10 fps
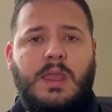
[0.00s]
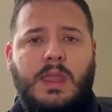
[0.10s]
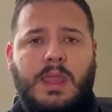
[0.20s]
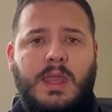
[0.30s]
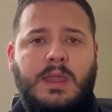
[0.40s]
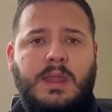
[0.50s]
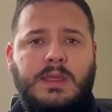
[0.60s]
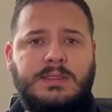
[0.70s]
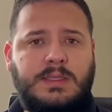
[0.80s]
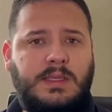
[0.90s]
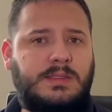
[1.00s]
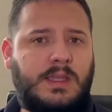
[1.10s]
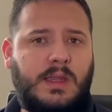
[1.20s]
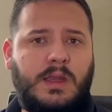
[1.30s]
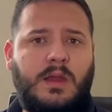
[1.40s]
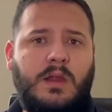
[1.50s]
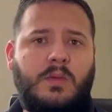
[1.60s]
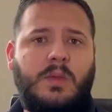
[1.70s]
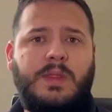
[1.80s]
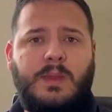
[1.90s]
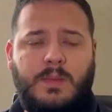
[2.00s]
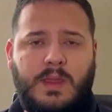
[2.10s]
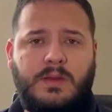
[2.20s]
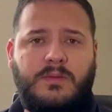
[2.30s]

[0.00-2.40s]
and it's kind of hard with the amount